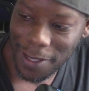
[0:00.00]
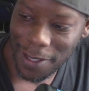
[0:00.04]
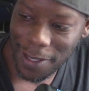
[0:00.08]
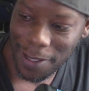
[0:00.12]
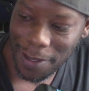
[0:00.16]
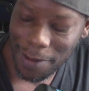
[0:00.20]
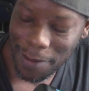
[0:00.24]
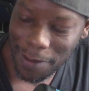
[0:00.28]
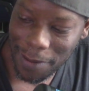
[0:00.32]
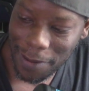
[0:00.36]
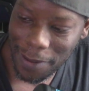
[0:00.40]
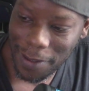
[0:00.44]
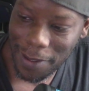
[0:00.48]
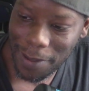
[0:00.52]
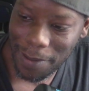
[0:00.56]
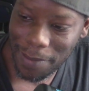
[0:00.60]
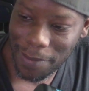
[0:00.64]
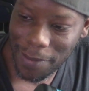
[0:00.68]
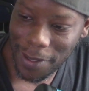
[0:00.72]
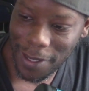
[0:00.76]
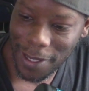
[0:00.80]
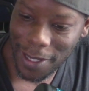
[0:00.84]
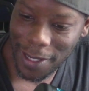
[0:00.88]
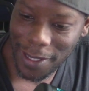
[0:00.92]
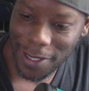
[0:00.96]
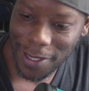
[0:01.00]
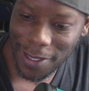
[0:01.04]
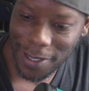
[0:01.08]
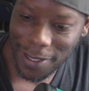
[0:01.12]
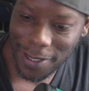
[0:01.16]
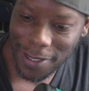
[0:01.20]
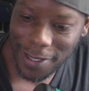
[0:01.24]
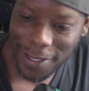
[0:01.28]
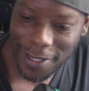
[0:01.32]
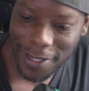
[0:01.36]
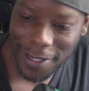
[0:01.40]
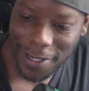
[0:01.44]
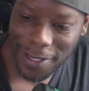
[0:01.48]
I'm going back.
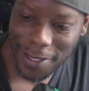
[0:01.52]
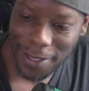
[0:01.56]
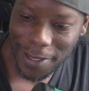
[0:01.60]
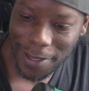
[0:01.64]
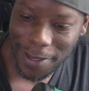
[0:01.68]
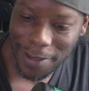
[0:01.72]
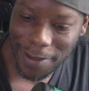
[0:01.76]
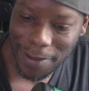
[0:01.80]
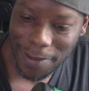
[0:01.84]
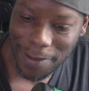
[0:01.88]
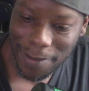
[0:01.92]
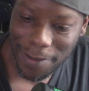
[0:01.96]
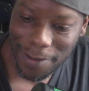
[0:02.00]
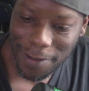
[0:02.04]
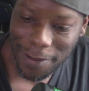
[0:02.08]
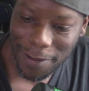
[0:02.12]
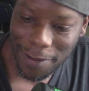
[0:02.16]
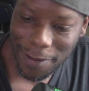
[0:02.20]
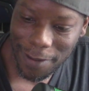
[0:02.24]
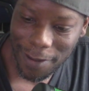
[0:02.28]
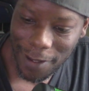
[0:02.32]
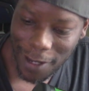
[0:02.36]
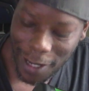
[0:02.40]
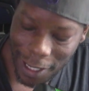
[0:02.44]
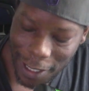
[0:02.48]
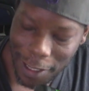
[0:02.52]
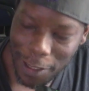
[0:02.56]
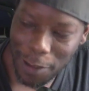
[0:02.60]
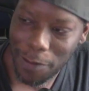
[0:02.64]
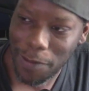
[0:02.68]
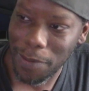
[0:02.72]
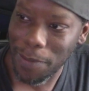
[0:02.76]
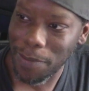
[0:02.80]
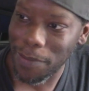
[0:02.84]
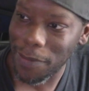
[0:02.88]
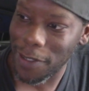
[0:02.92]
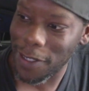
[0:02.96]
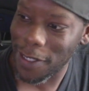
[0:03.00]
Uh I go
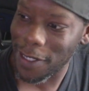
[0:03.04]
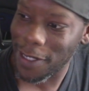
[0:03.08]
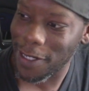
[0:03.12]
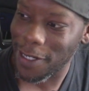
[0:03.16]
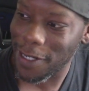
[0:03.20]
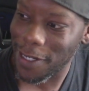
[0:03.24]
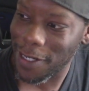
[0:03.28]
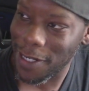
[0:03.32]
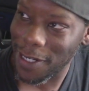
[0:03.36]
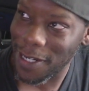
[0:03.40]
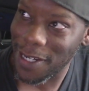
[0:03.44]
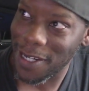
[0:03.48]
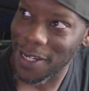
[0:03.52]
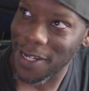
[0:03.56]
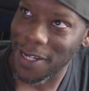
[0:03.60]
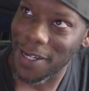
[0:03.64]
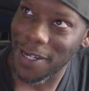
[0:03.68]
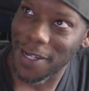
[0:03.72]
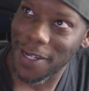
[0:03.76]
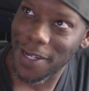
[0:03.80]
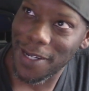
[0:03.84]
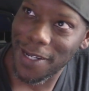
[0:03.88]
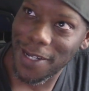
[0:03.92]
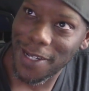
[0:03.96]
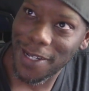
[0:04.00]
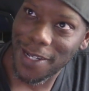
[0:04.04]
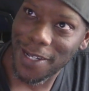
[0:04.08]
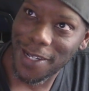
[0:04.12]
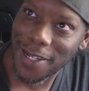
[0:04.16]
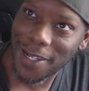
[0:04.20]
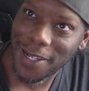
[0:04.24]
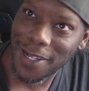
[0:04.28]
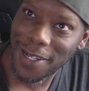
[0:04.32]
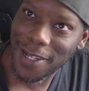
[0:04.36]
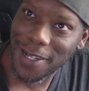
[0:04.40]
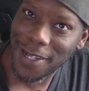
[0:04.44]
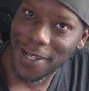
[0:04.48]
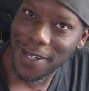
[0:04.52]
with uh
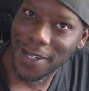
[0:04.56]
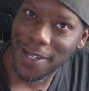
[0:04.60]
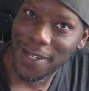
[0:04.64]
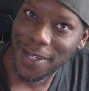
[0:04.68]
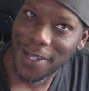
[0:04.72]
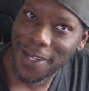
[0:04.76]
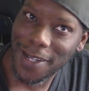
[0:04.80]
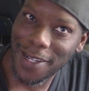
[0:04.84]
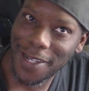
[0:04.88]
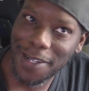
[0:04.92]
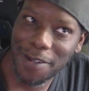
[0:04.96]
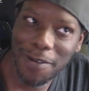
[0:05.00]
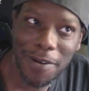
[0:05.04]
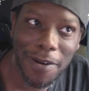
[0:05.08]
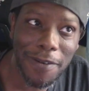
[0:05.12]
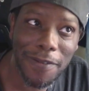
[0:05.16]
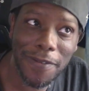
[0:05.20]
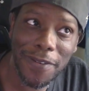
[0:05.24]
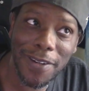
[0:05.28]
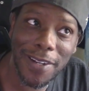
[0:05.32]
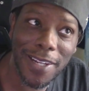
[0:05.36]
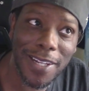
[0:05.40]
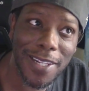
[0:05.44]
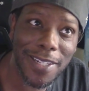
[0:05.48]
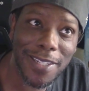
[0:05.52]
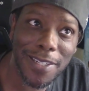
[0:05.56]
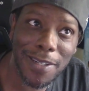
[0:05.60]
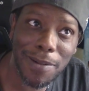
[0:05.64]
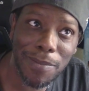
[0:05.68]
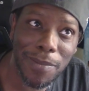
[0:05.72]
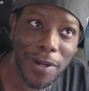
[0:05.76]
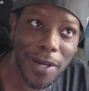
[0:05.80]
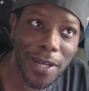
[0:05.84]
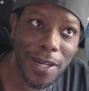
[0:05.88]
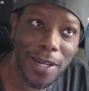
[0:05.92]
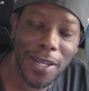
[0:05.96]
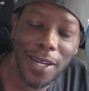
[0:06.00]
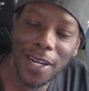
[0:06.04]
I know I'm forgetting
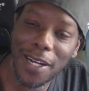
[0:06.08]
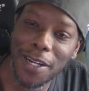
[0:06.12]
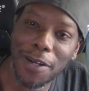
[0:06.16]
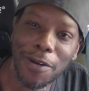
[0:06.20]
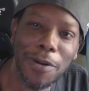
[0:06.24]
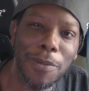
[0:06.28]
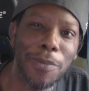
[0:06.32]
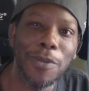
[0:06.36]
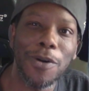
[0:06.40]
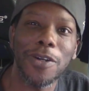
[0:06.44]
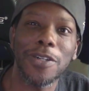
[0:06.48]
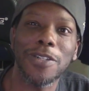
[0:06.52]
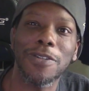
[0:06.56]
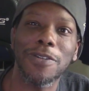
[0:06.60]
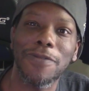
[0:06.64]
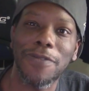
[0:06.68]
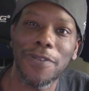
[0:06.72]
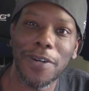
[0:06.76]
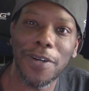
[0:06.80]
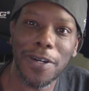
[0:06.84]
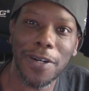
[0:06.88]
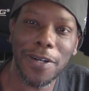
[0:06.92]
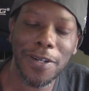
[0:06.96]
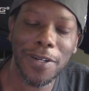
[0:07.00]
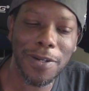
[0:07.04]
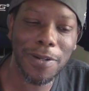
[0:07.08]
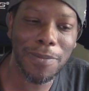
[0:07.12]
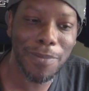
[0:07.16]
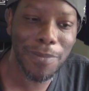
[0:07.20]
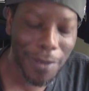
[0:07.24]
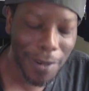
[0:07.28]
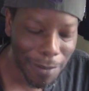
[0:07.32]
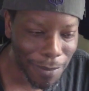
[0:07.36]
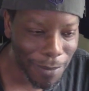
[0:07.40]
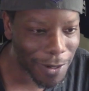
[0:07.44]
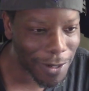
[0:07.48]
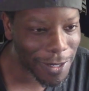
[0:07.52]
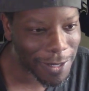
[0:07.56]
somebody. I go with Marshall Faulk. My
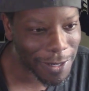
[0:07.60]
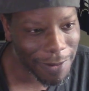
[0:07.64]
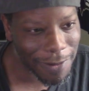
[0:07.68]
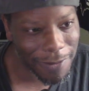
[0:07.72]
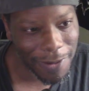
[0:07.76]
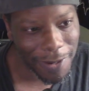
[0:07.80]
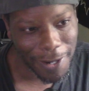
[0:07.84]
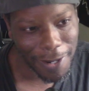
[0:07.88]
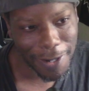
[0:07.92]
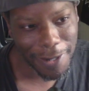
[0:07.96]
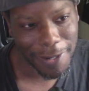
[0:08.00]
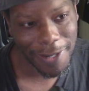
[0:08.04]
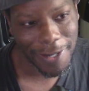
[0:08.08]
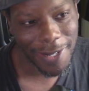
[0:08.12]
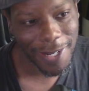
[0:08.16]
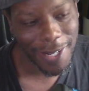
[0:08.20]
Marshall Faulk.